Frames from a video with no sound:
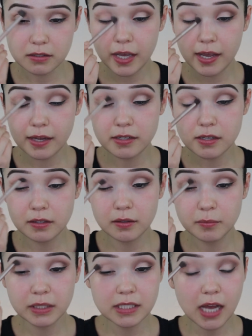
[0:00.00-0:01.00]
And the
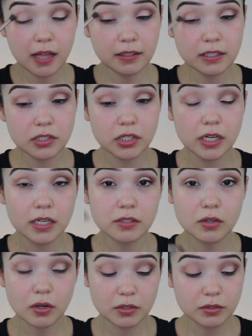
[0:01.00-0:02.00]
metallic shades
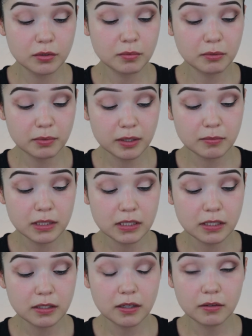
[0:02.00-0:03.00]
are super
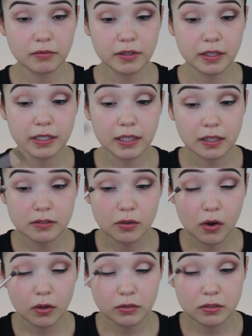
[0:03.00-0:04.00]
pigmented and very nice
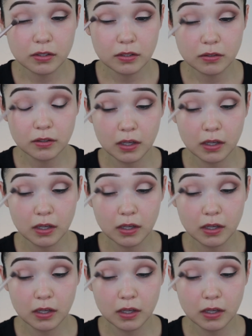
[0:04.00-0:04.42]
also.